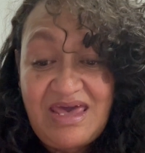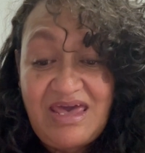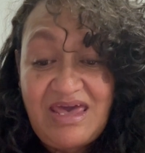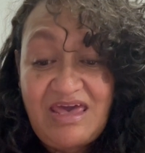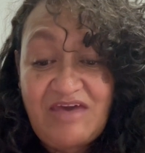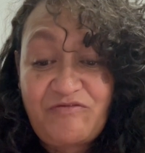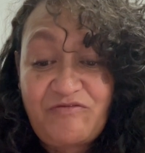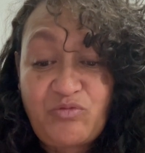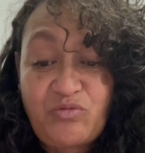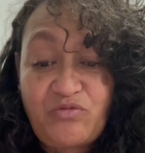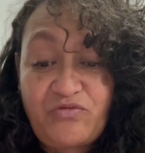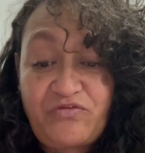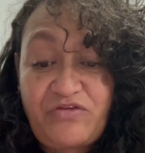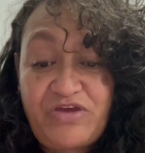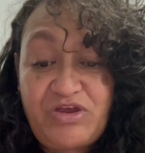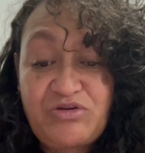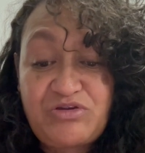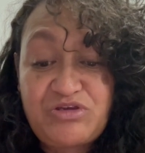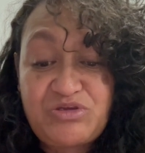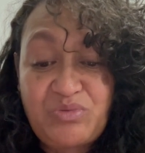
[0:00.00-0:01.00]
if
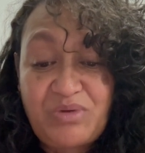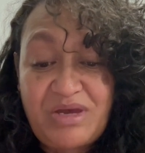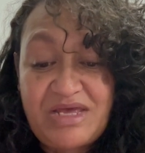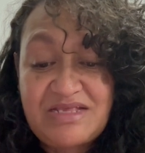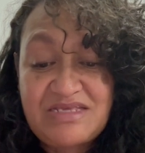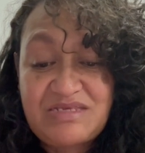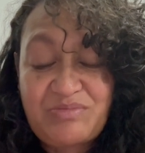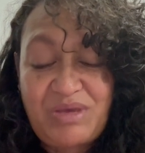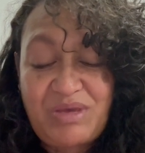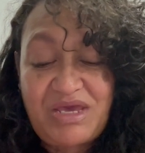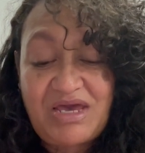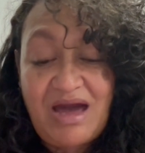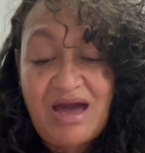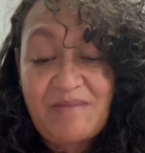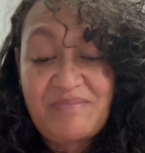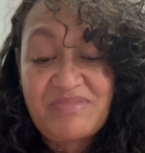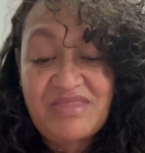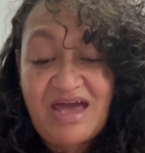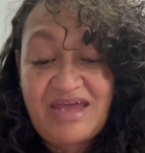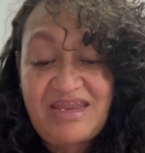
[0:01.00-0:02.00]
fierce winds
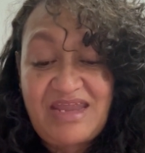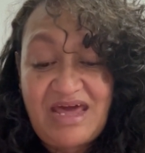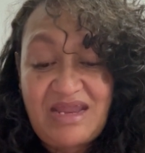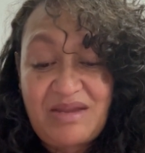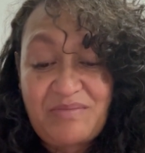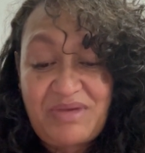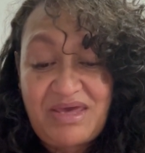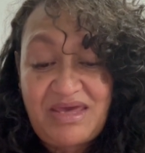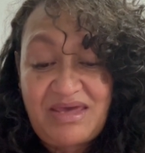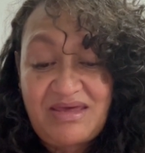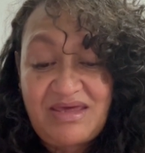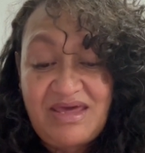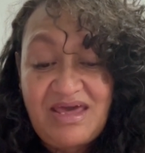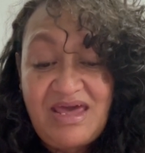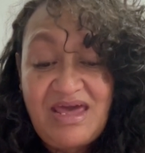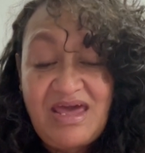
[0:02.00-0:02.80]
become thine enemy,